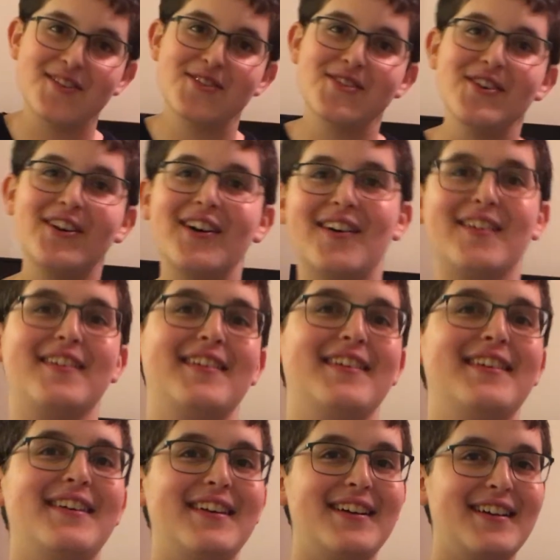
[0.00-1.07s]
song.
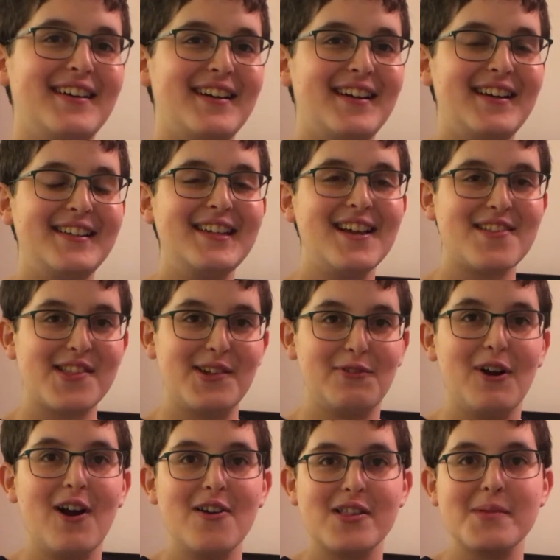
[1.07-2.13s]
Yes, there
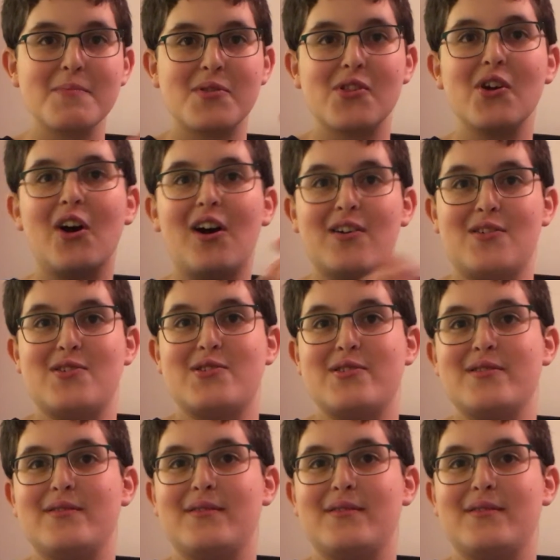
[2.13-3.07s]
are some songs.